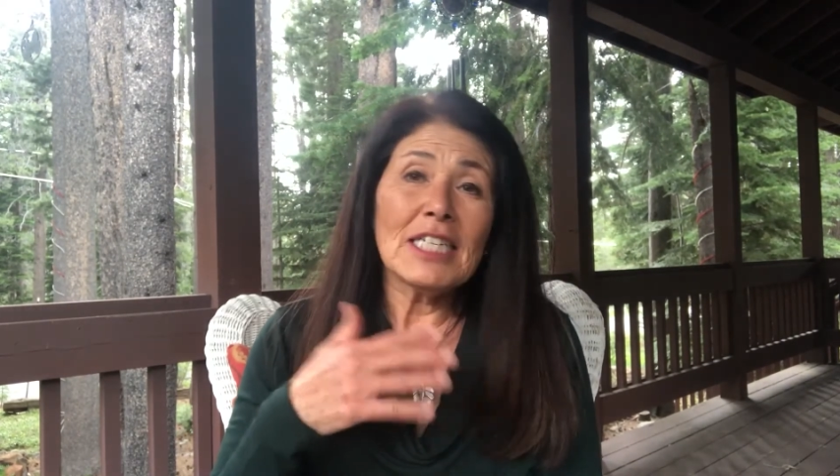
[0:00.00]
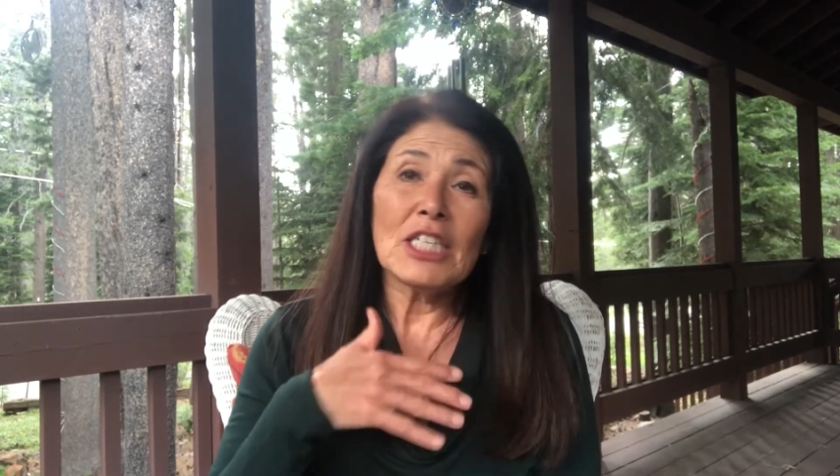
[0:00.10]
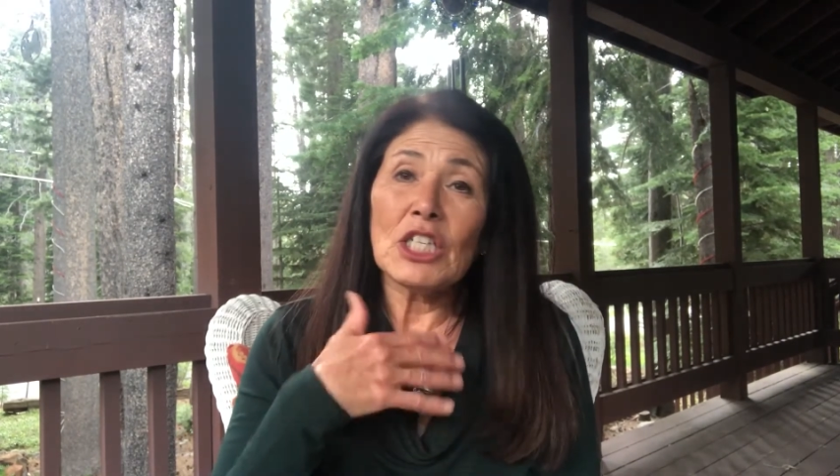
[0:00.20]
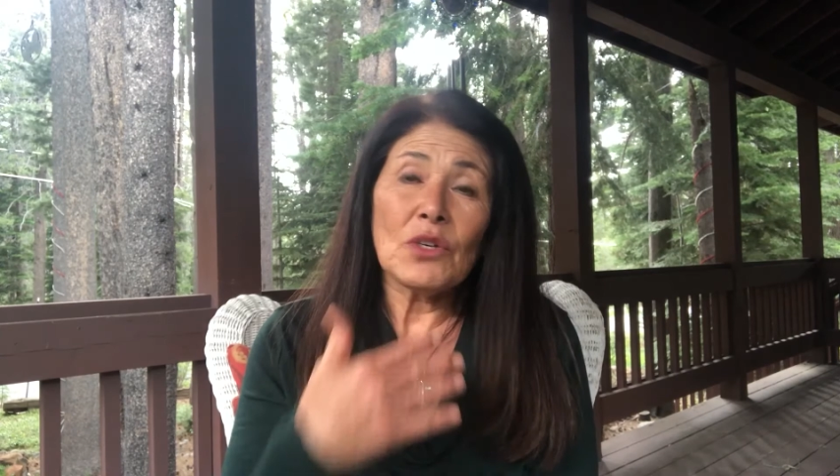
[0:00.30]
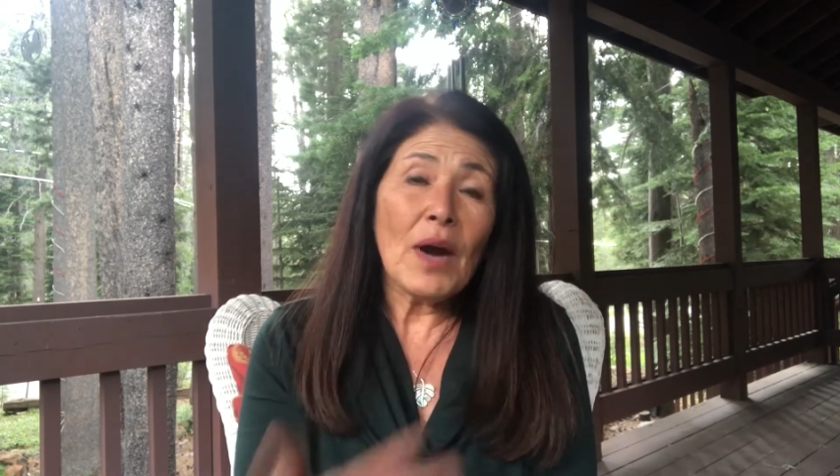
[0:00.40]

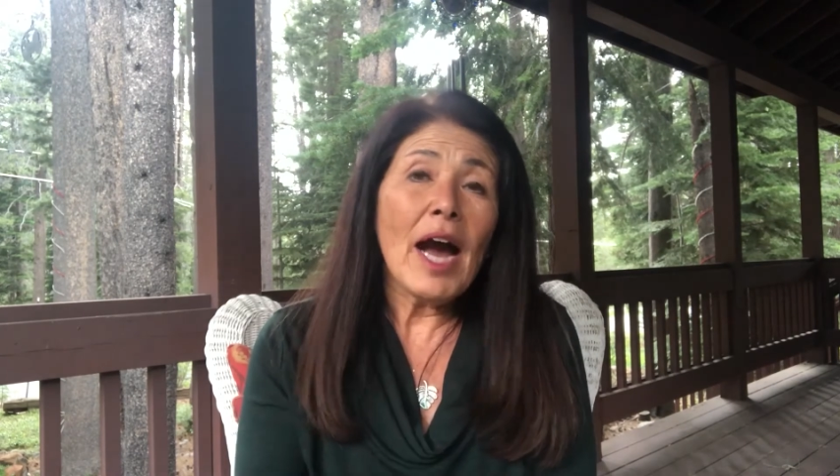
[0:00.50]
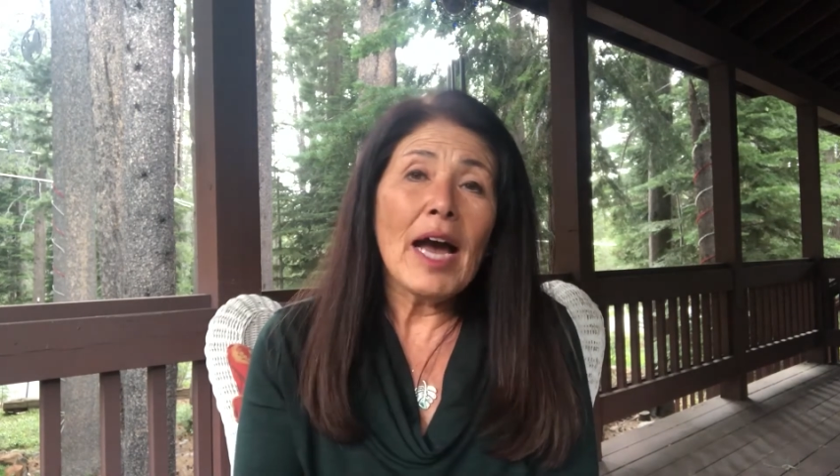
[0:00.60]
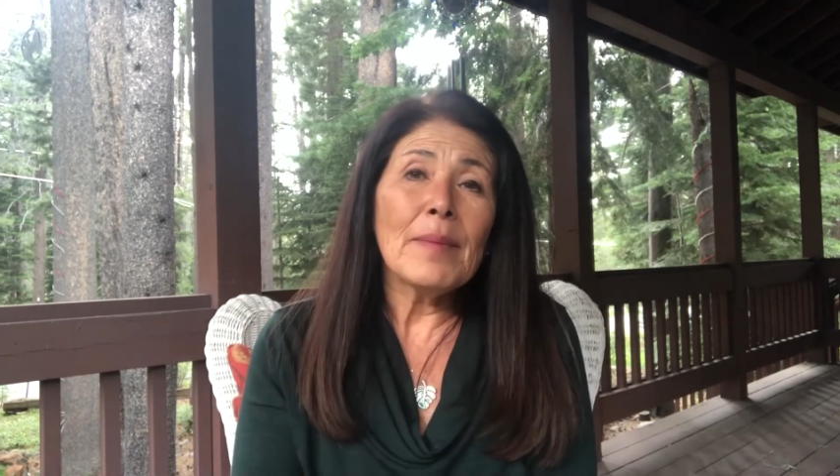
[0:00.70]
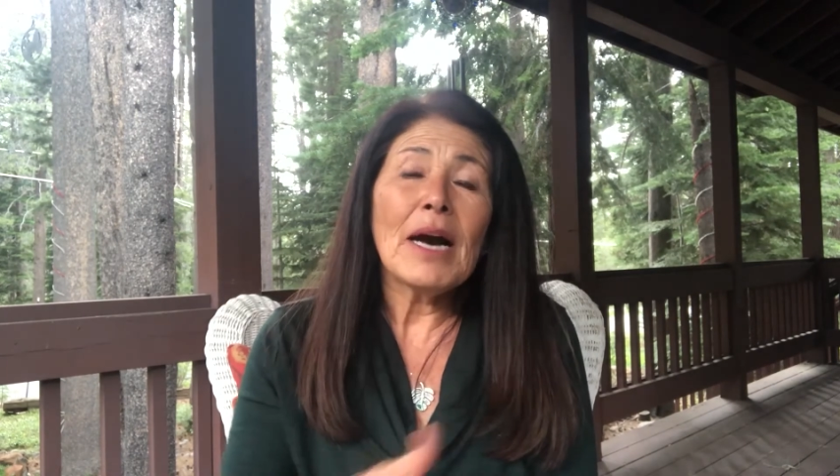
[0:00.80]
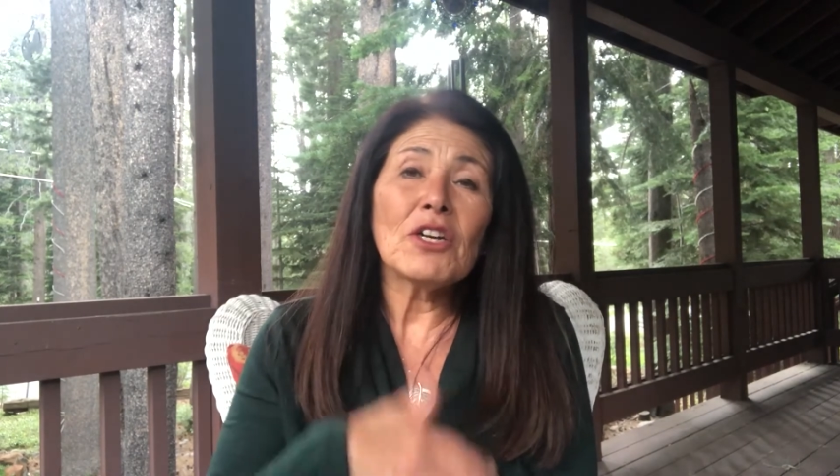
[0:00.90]

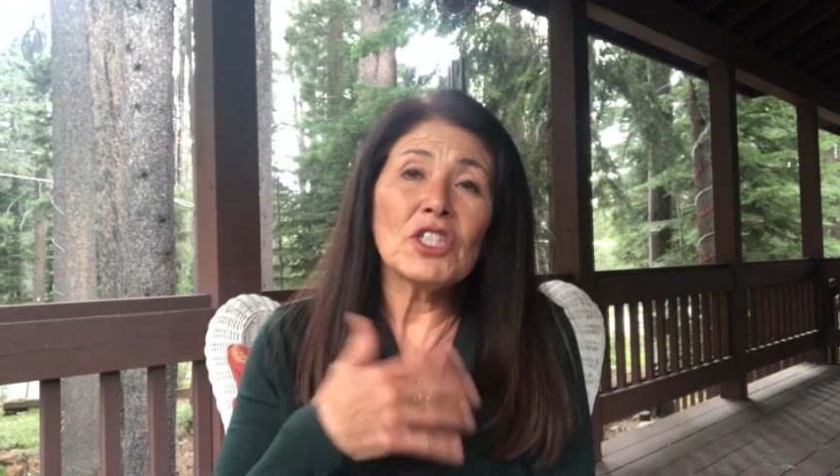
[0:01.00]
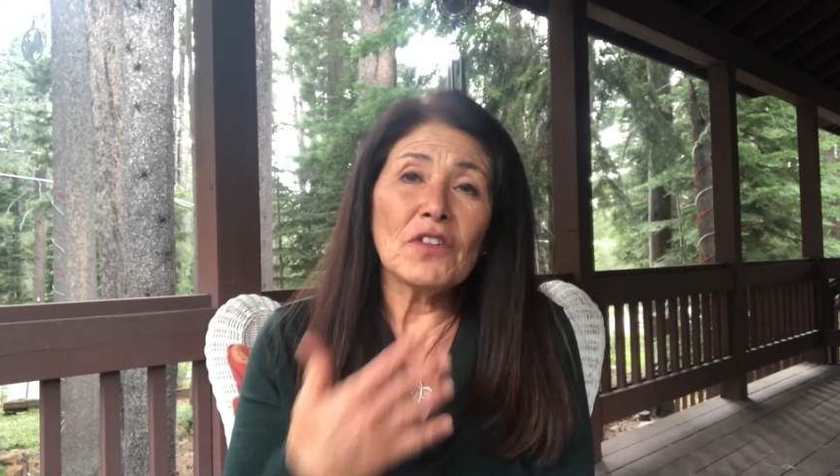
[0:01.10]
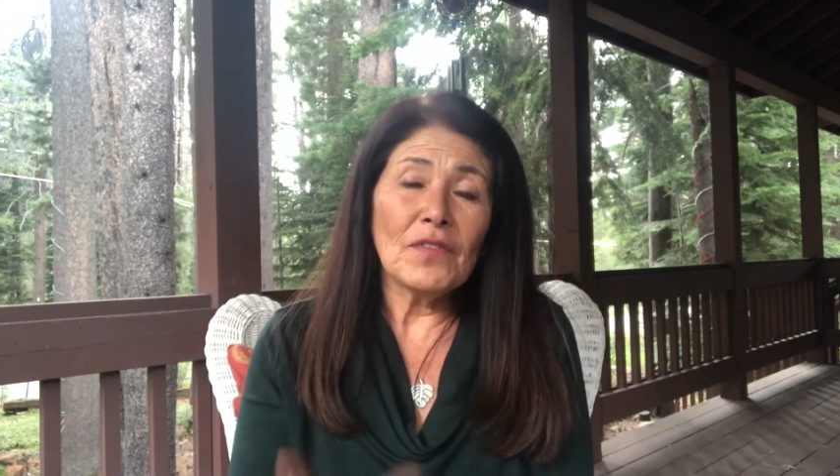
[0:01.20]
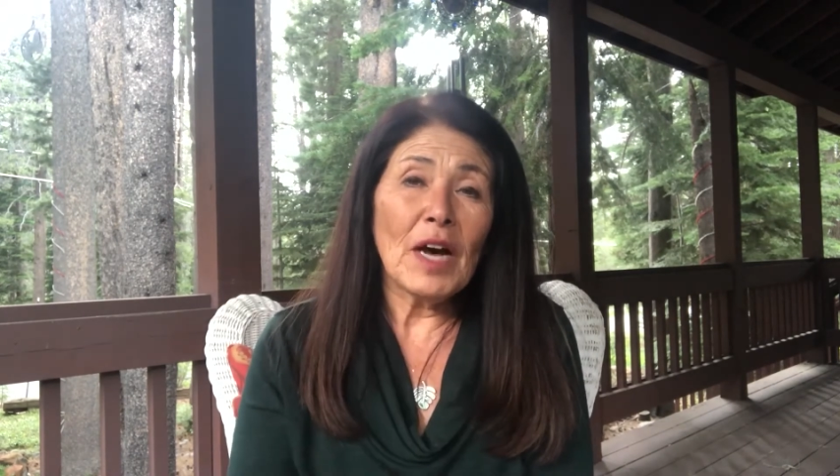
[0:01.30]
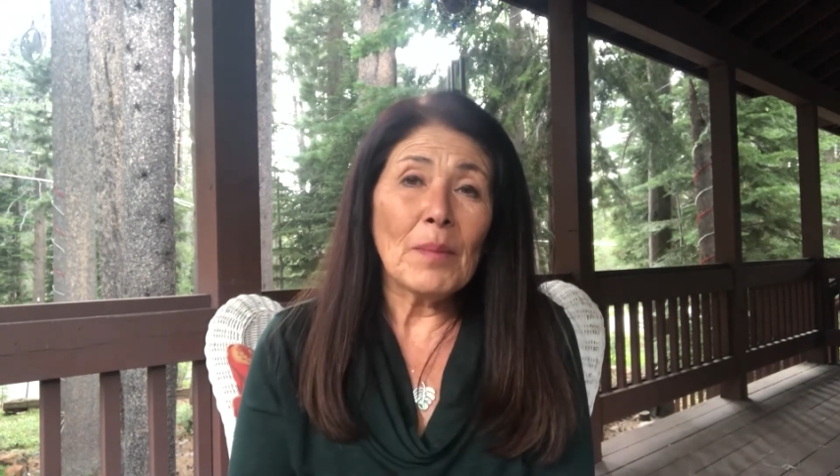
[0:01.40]
describe how she
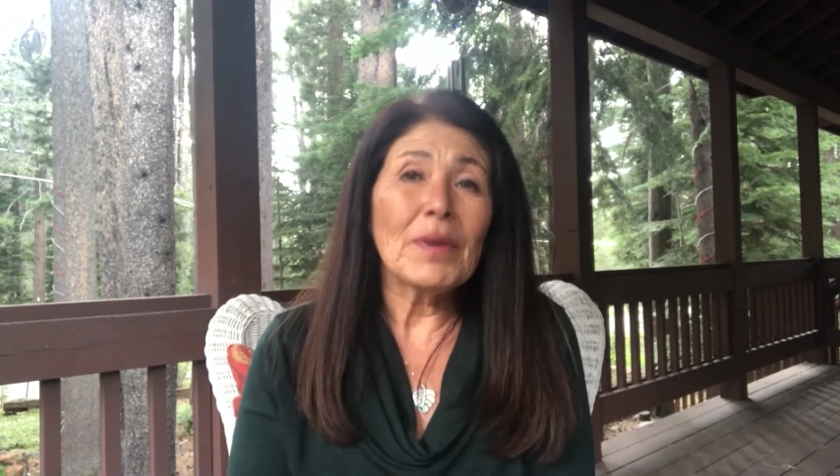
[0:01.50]
felt,